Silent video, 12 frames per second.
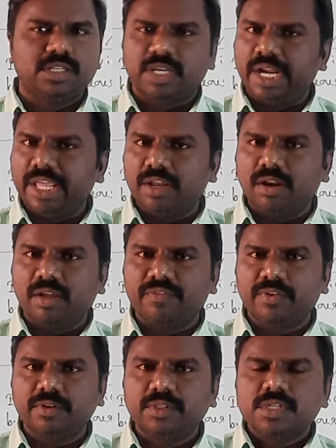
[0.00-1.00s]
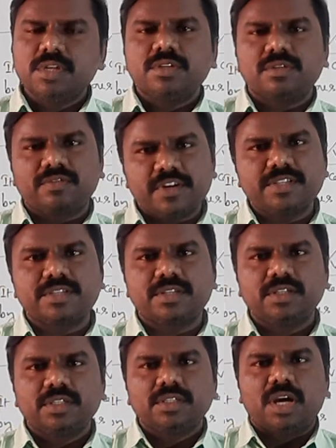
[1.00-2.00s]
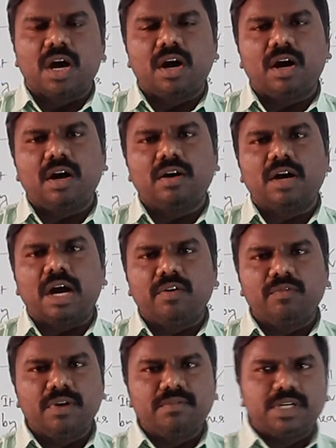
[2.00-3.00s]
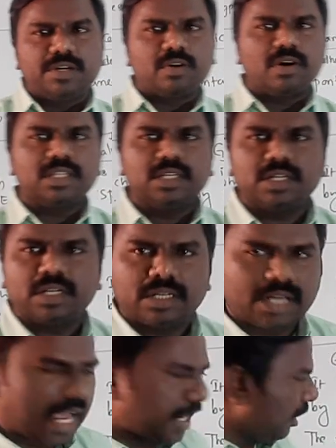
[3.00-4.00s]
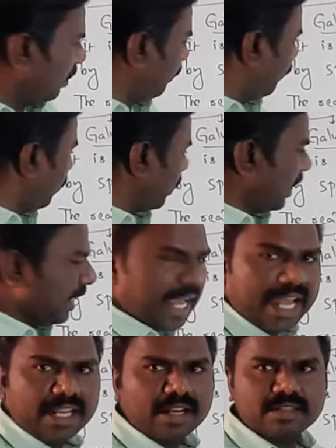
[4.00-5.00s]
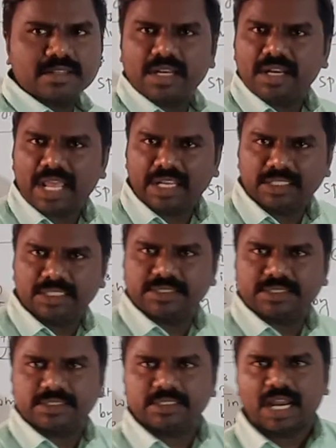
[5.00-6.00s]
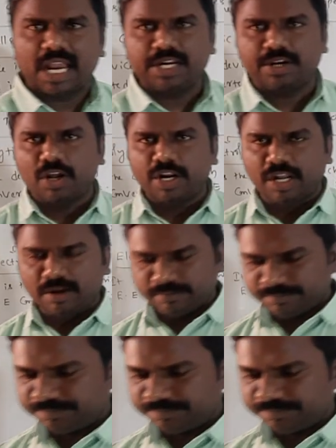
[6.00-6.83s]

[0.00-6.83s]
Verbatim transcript: Getting all of you? So, first uh, uh, we will draw the diagram for a Daniell cell like this, I will draw now.